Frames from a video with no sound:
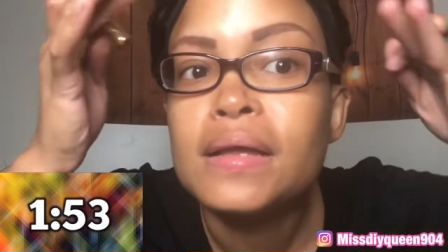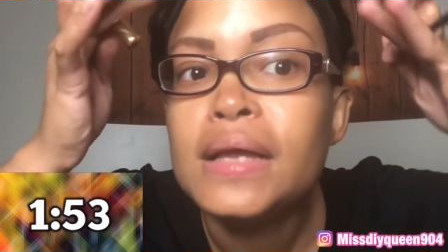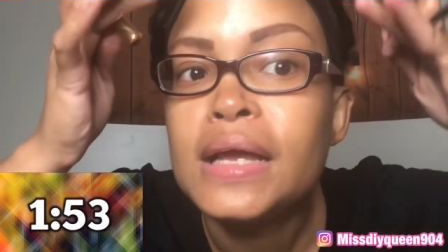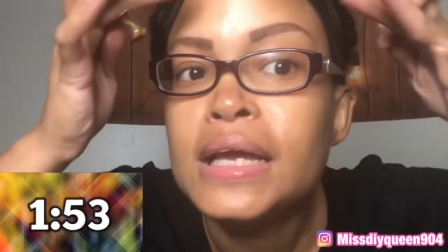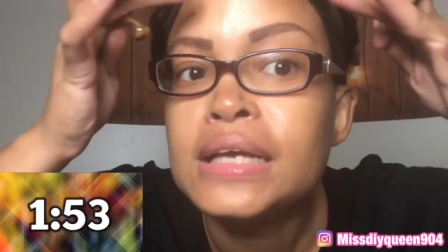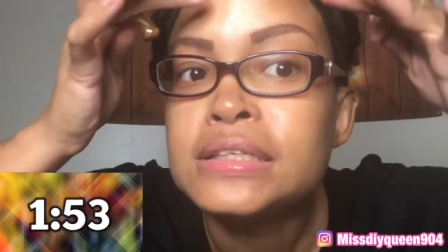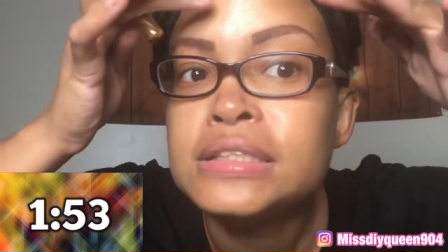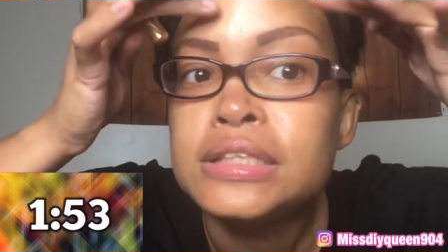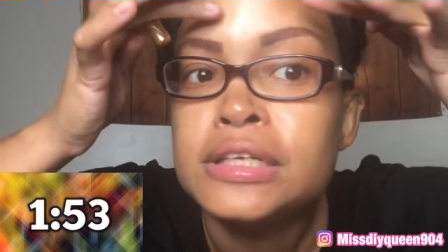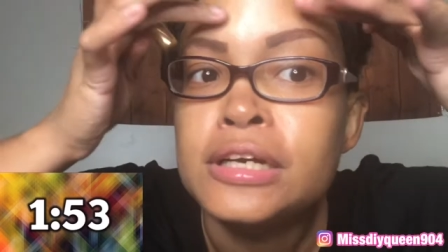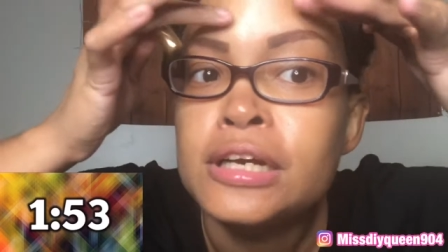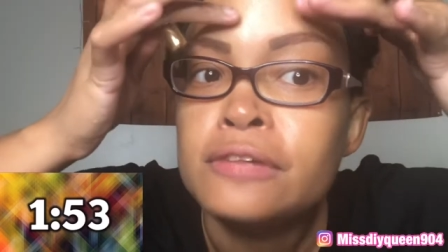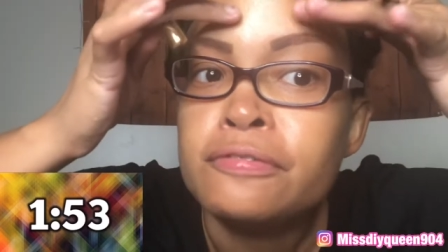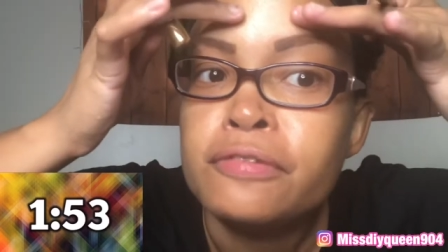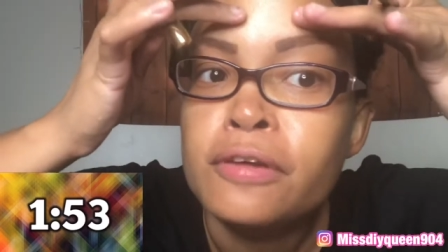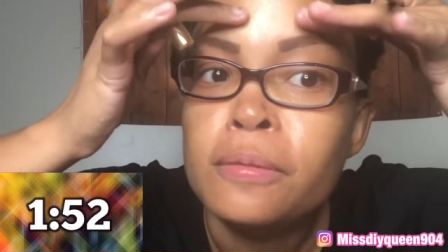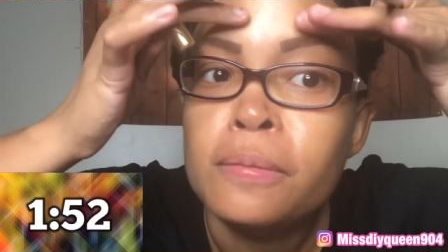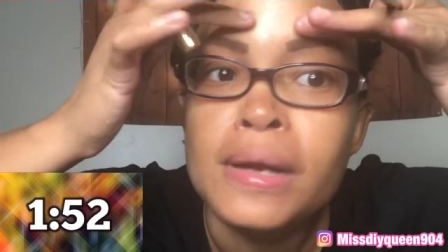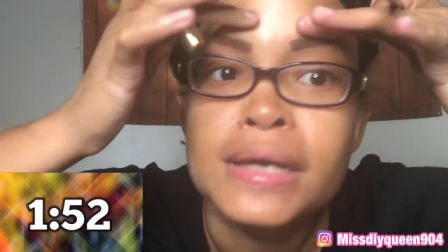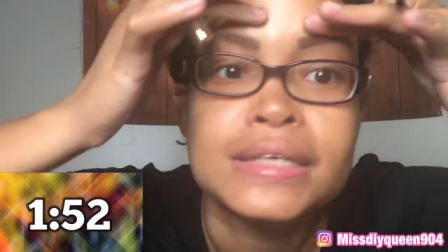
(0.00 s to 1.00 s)
it's good
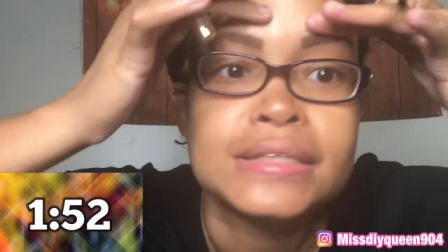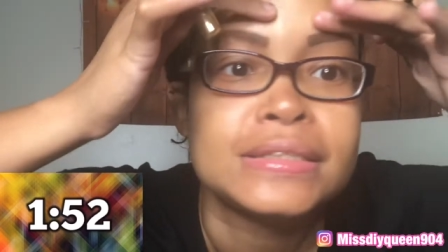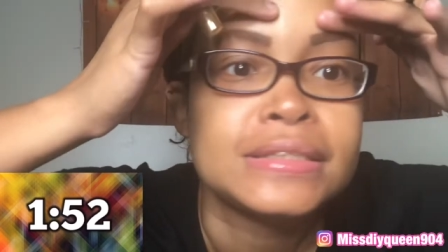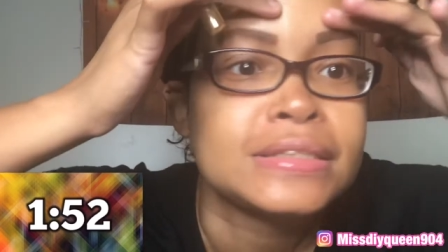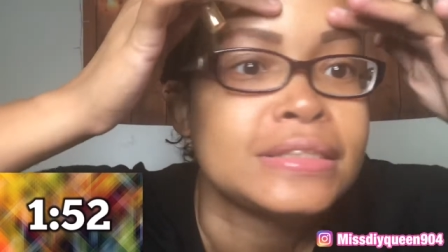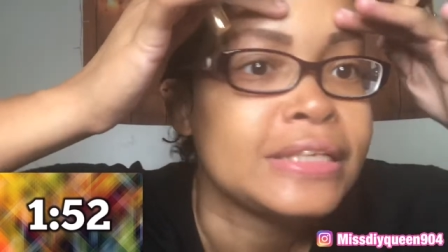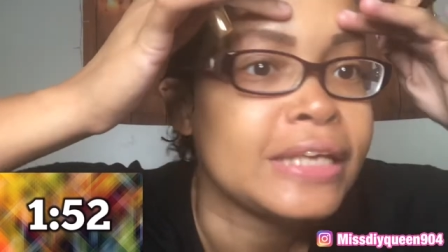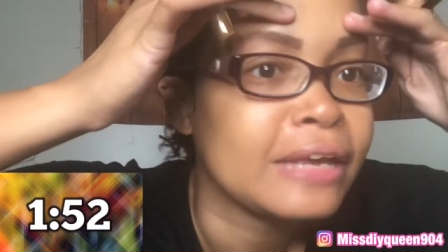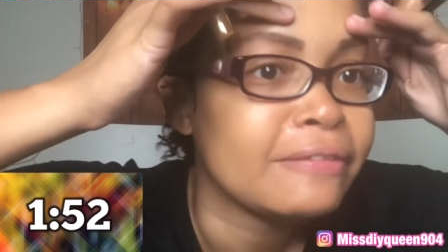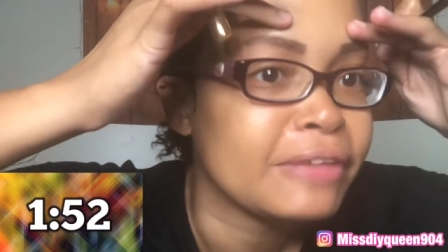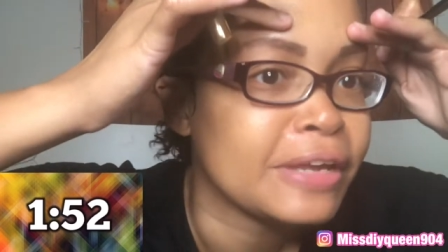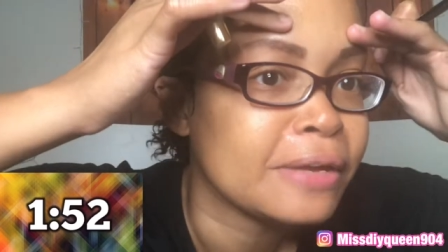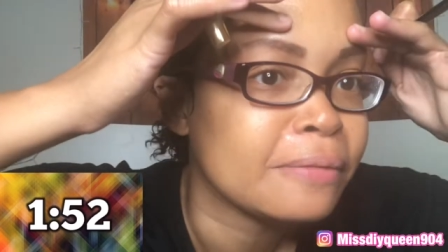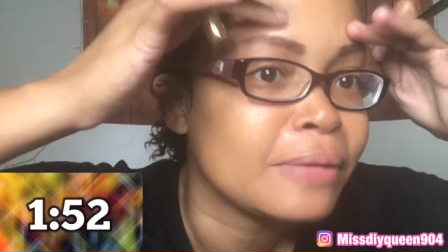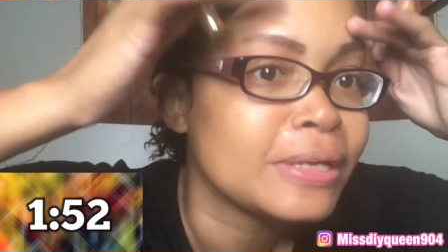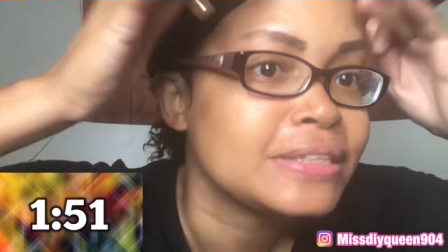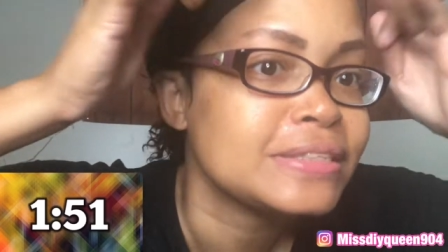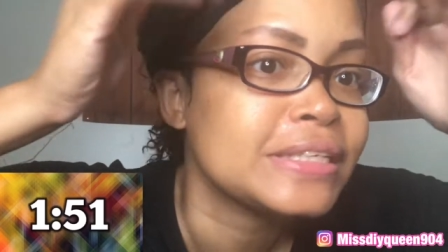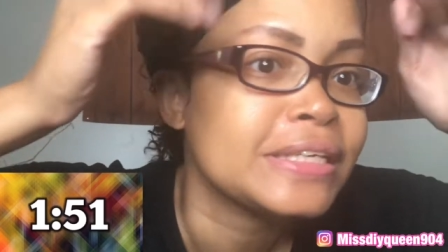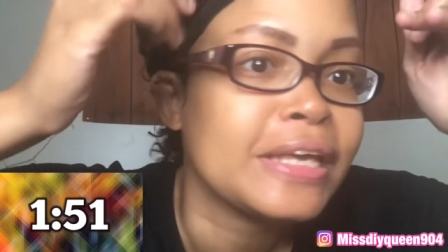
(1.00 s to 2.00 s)
for what it's giving.
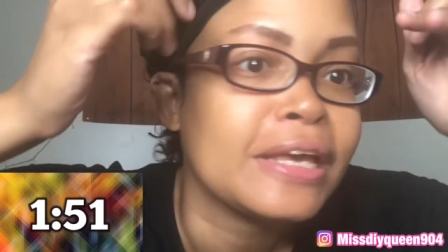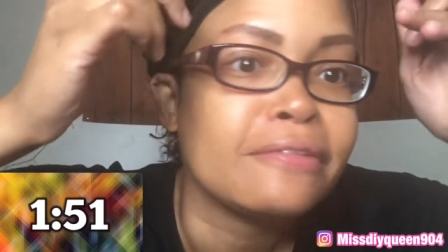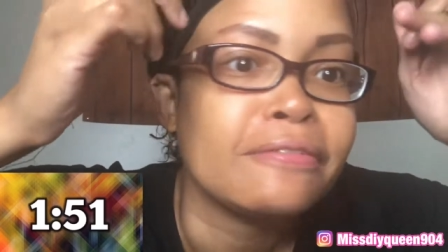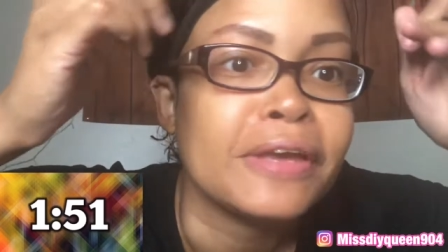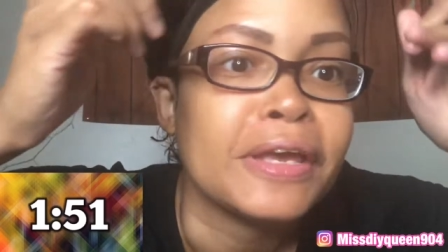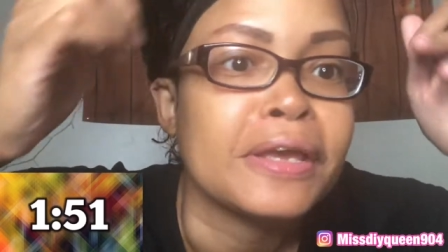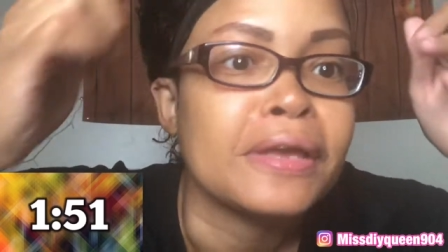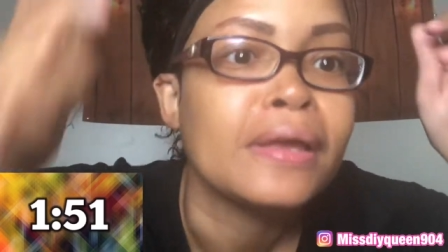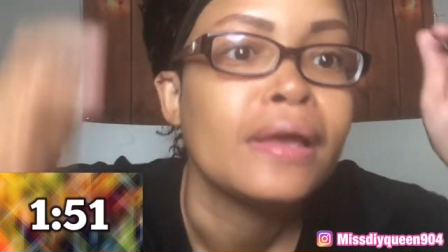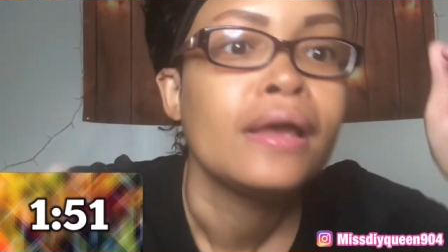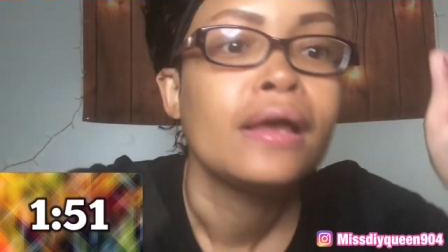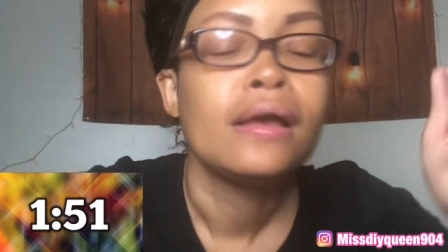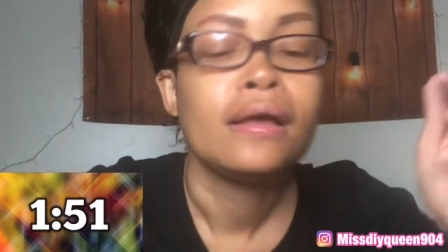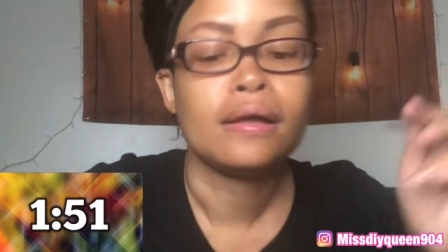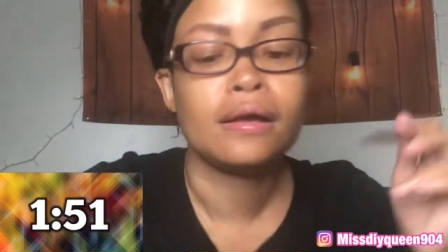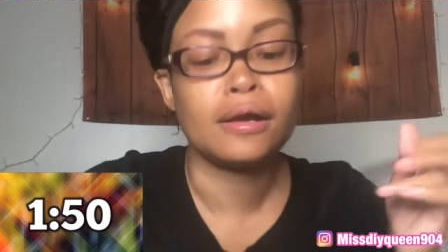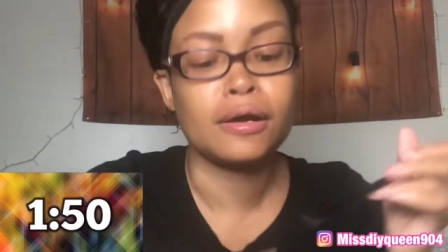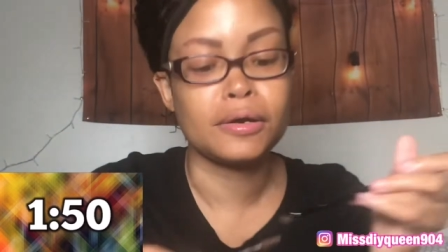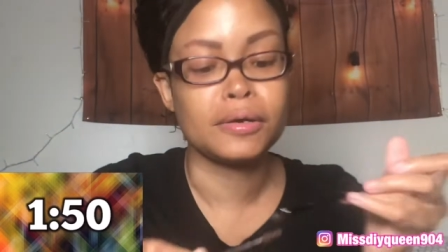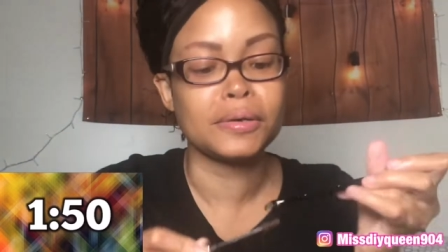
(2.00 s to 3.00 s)
What is it giving?
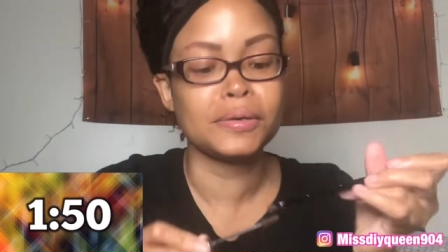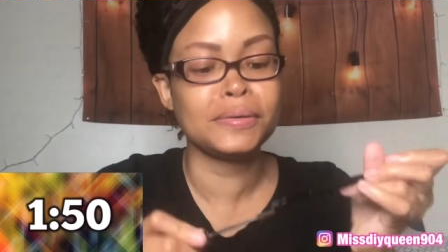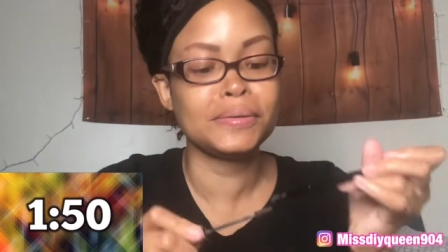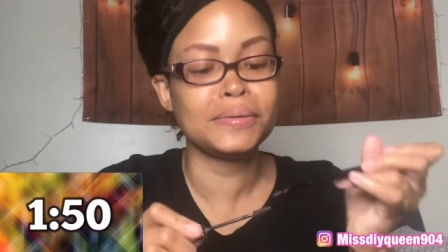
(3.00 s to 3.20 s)
Um,